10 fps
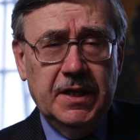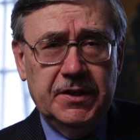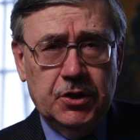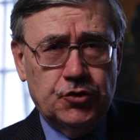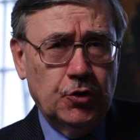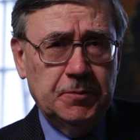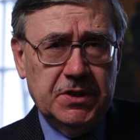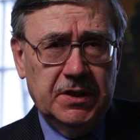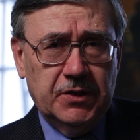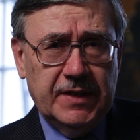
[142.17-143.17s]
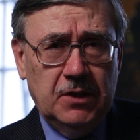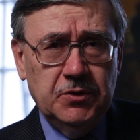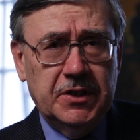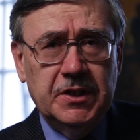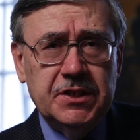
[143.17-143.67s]
There are troops on the ground
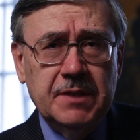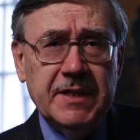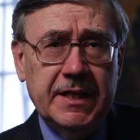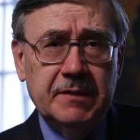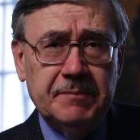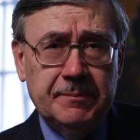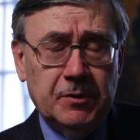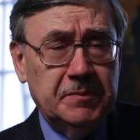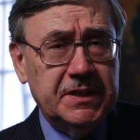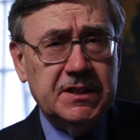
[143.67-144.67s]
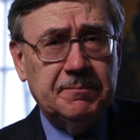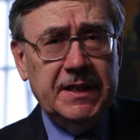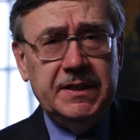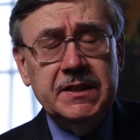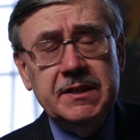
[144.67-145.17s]
that are intimidating people. But
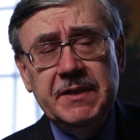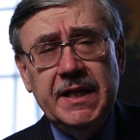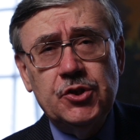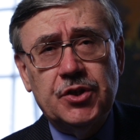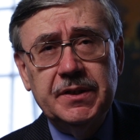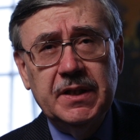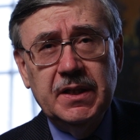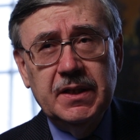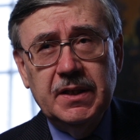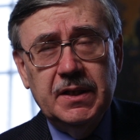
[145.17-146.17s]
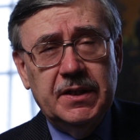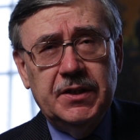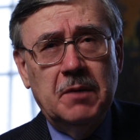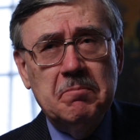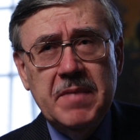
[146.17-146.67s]
despite the intimidation,
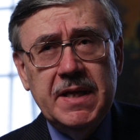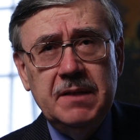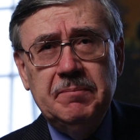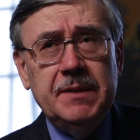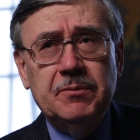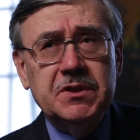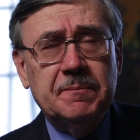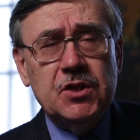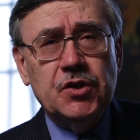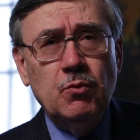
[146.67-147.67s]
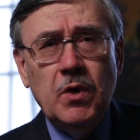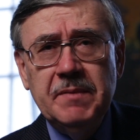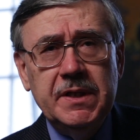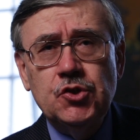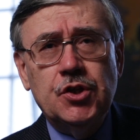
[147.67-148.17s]
there are many people, especially
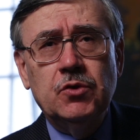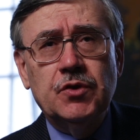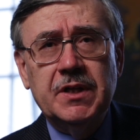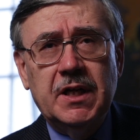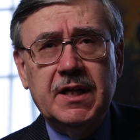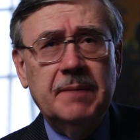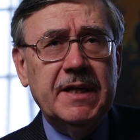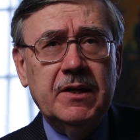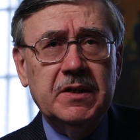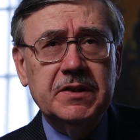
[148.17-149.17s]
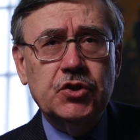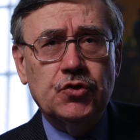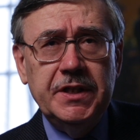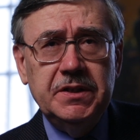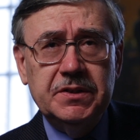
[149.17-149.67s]
women and children, are coming out on the
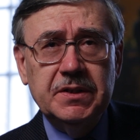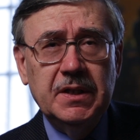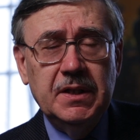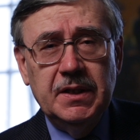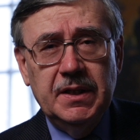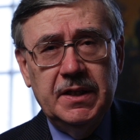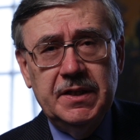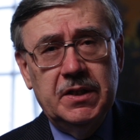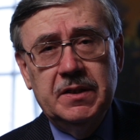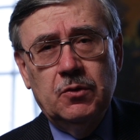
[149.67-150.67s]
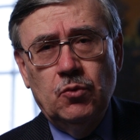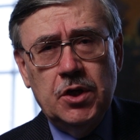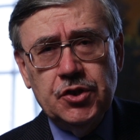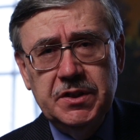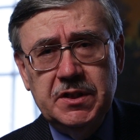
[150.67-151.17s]
streets. And they're
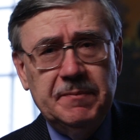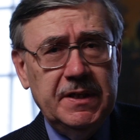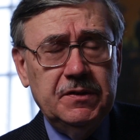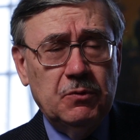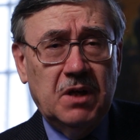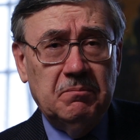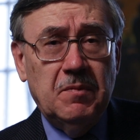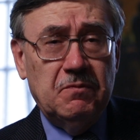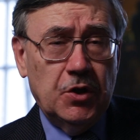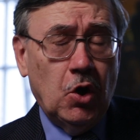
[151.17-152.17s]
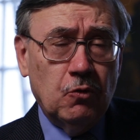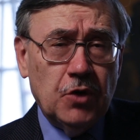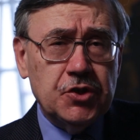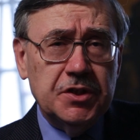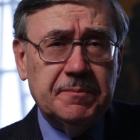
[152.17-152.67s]
they're all
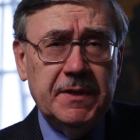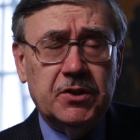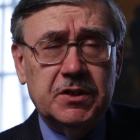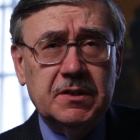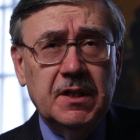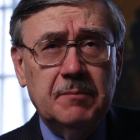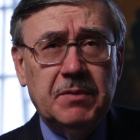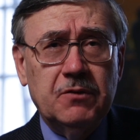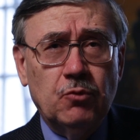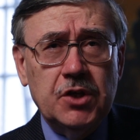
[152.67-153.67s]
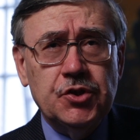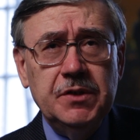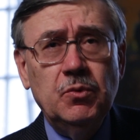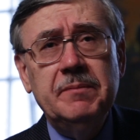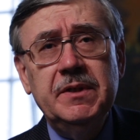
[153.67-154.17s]
Russian speakers, but
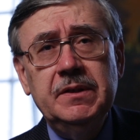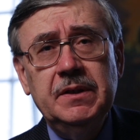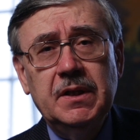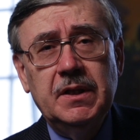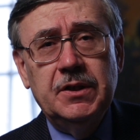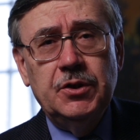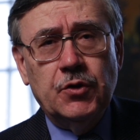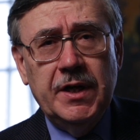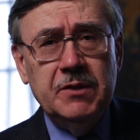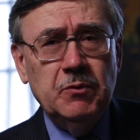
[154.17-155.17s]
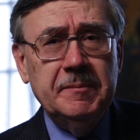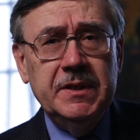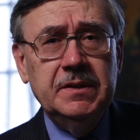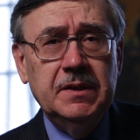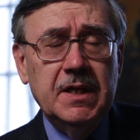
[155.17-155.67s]
Russian women, Ukrainian
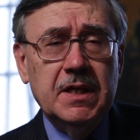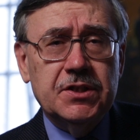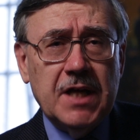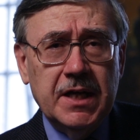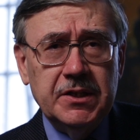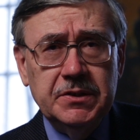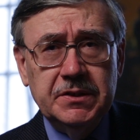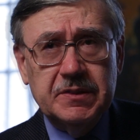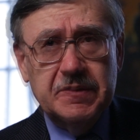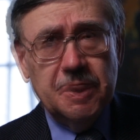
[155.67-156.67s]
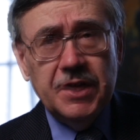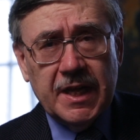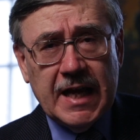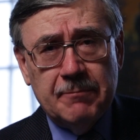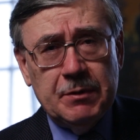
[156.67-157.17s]
women, Tatars, they're
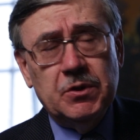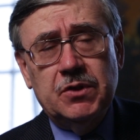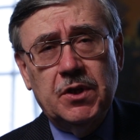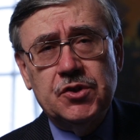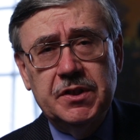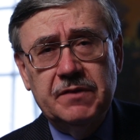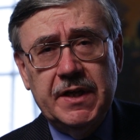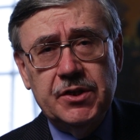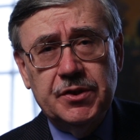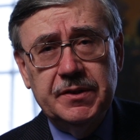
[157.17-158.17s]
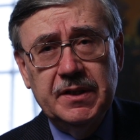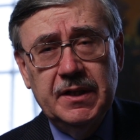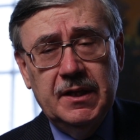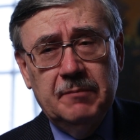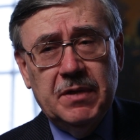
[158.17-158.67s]
not happy with the Russian invasion.
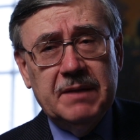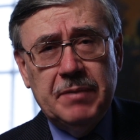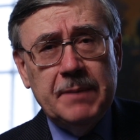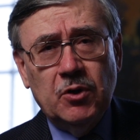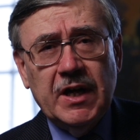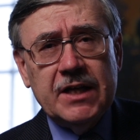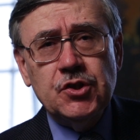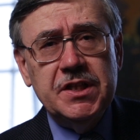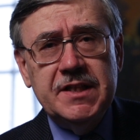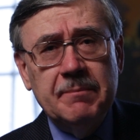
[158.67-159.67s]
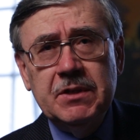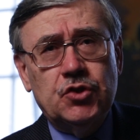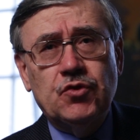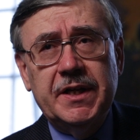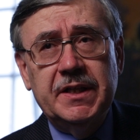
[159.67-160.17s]
But people are actually
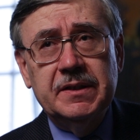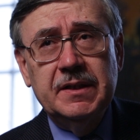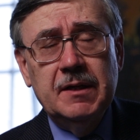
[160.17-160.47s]
demonstrating.